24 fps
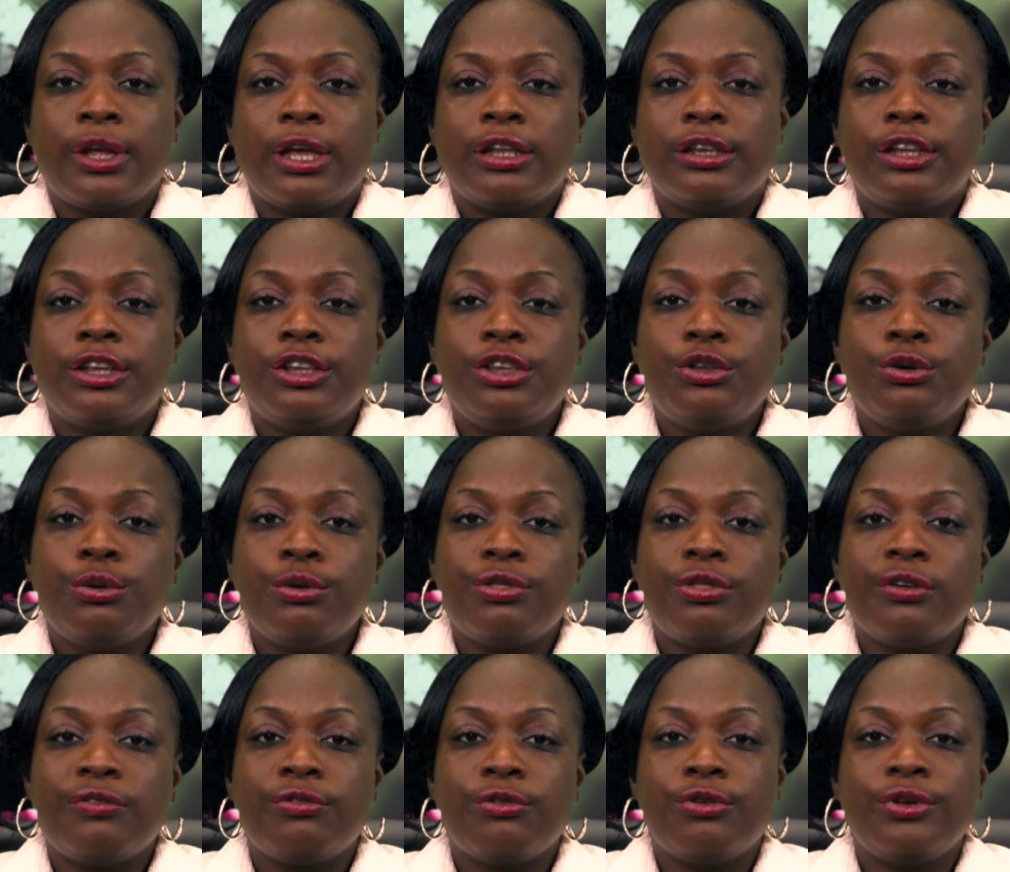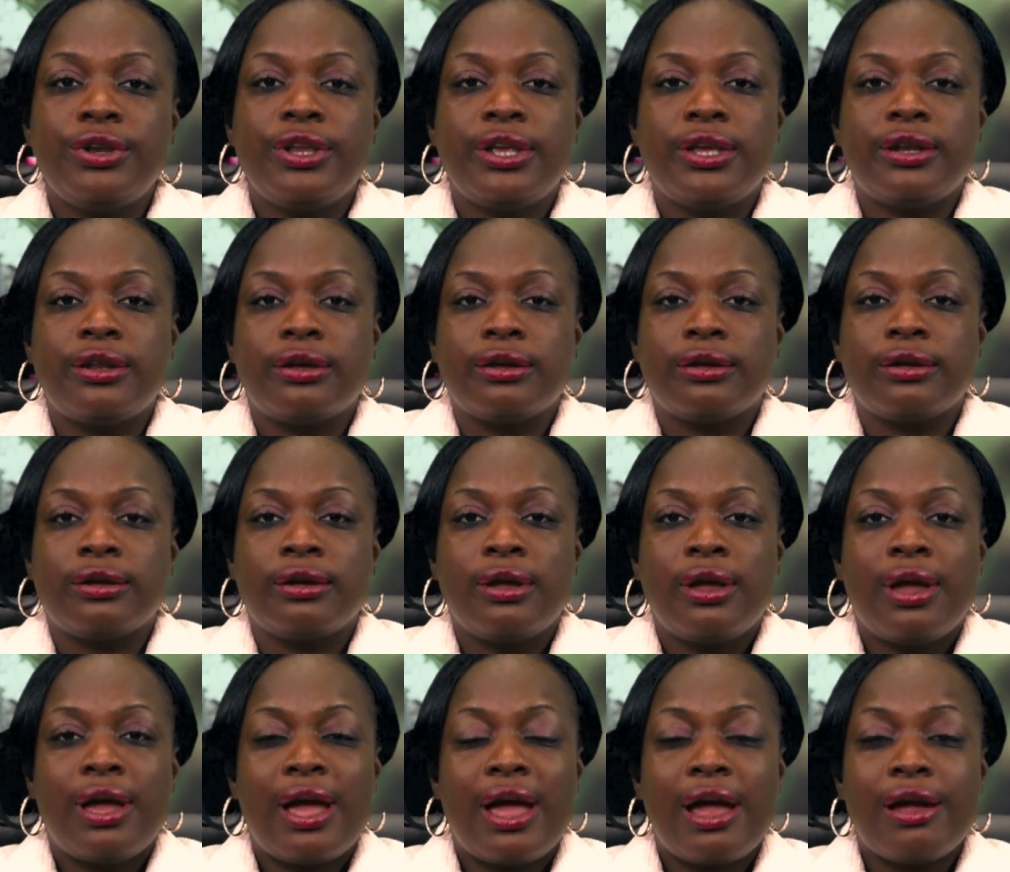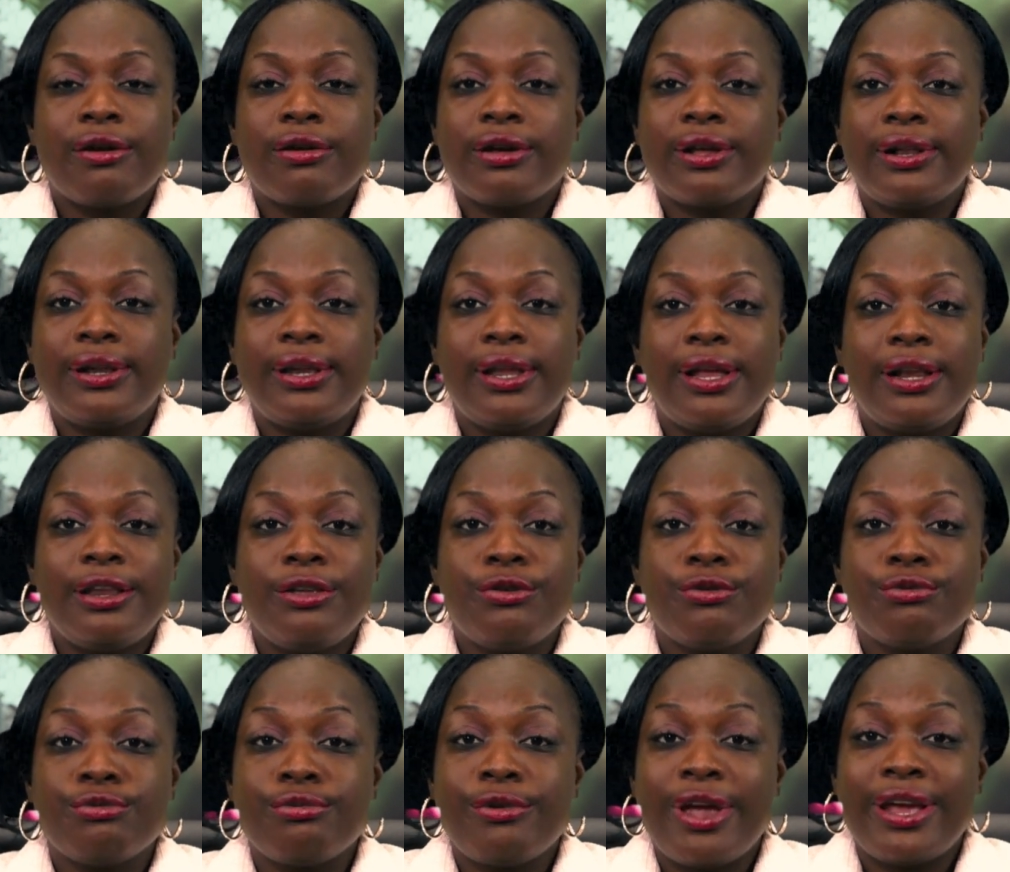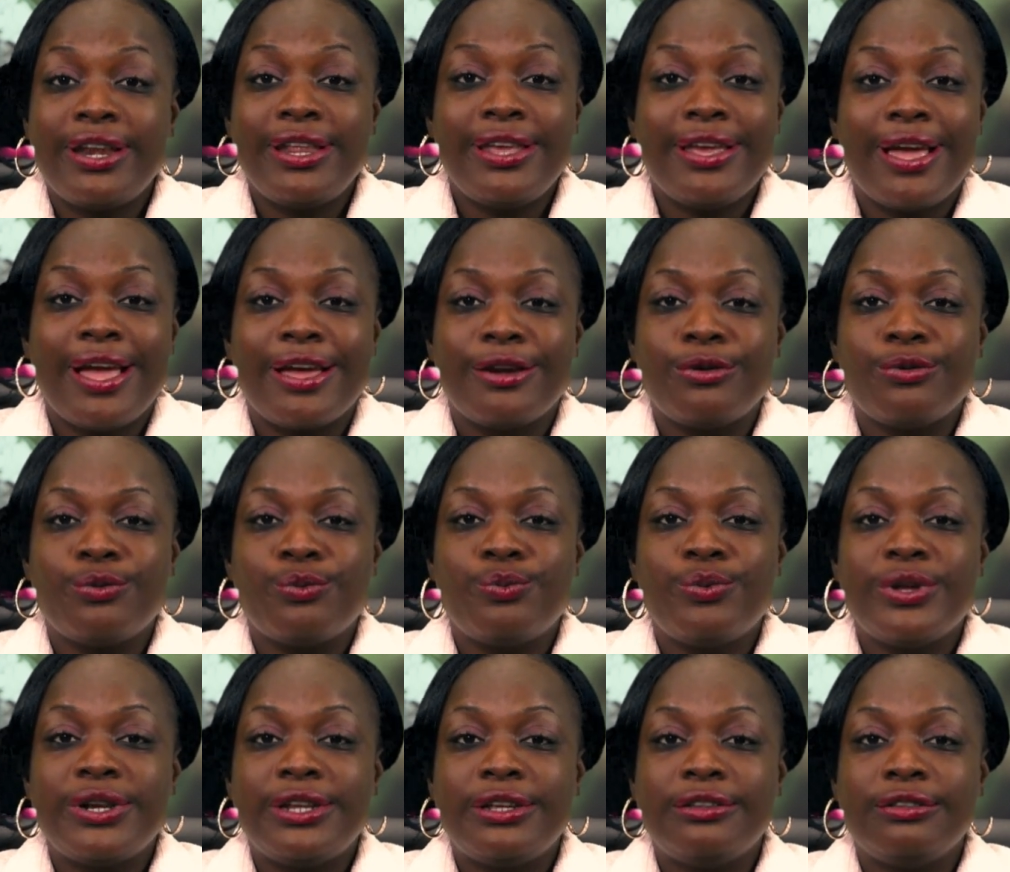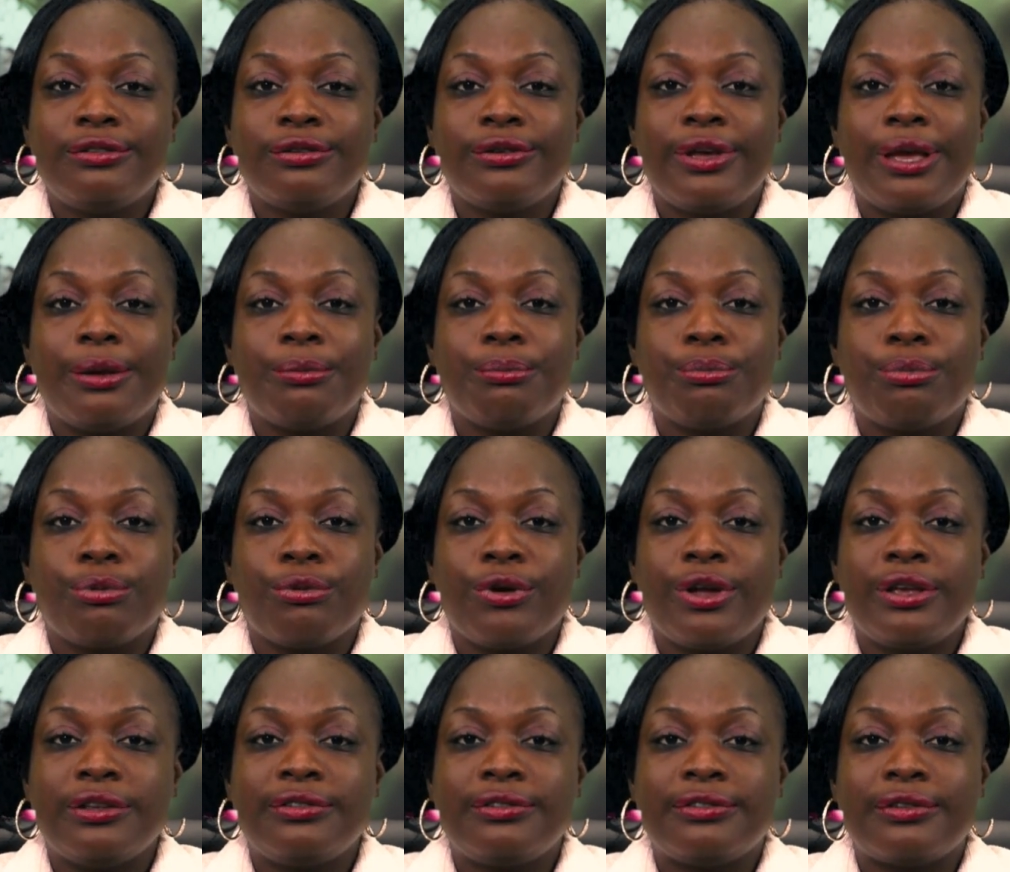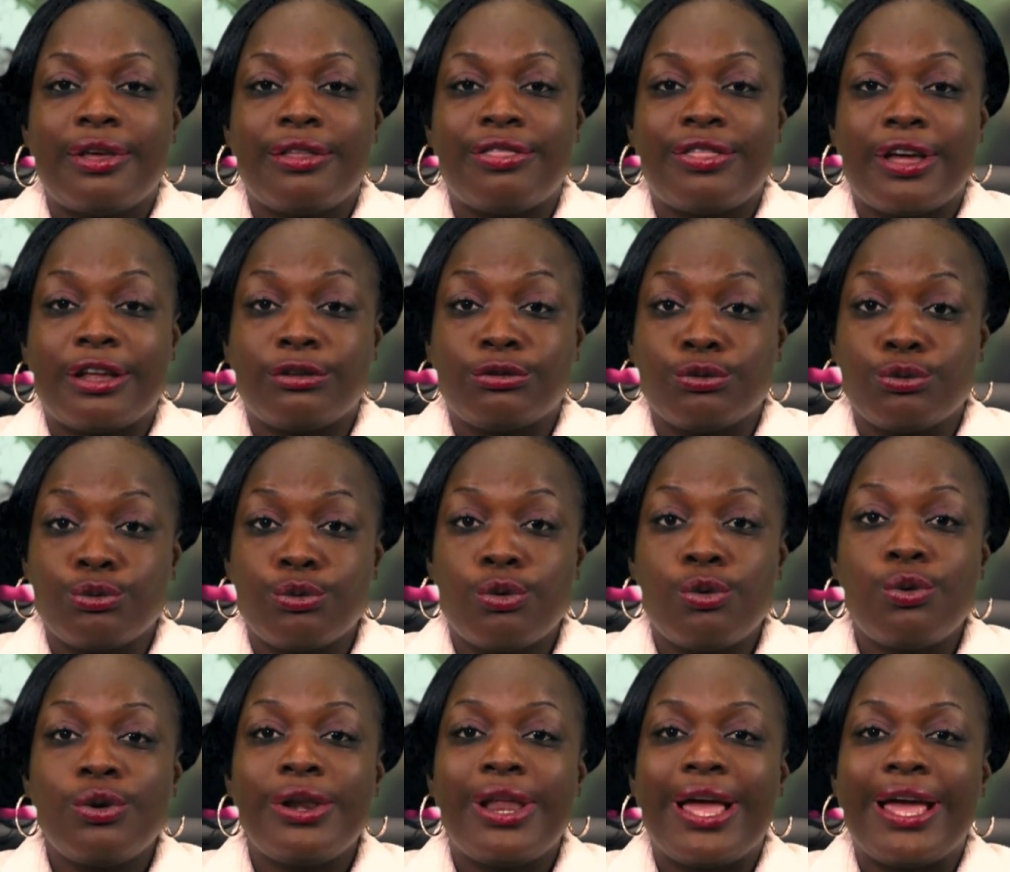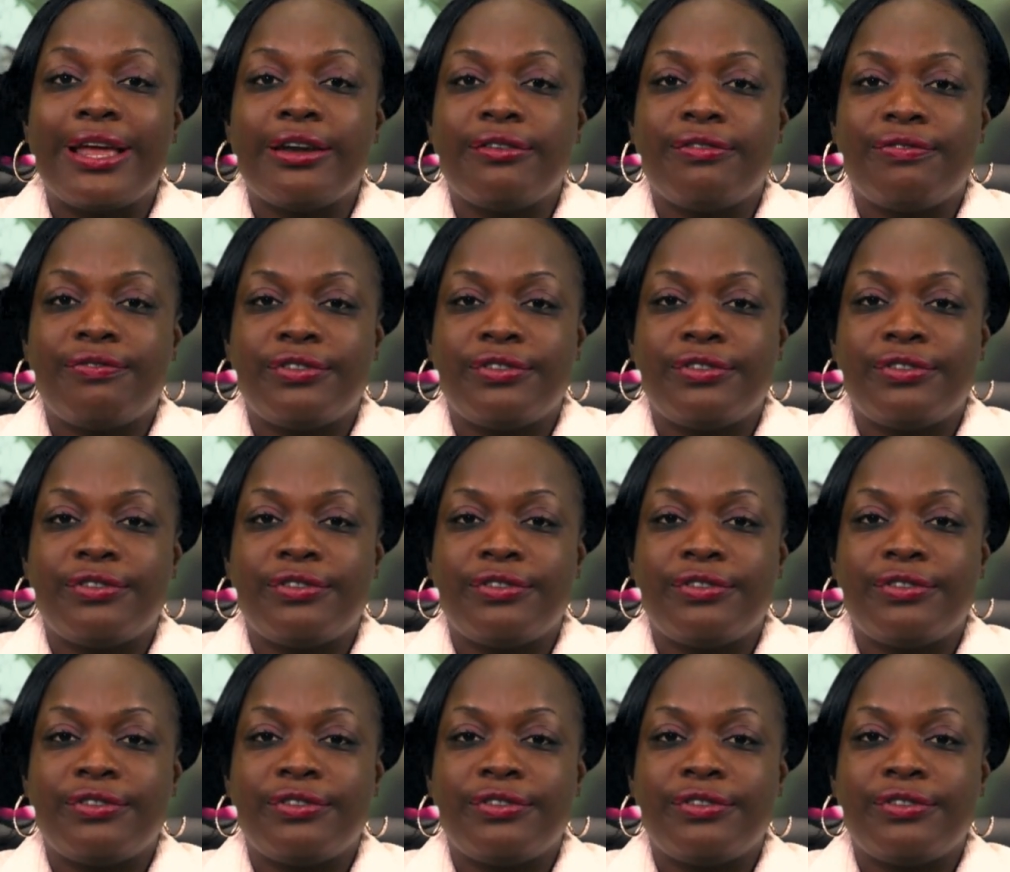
The youth of Grenada are clearly ready and willing to embrace that role and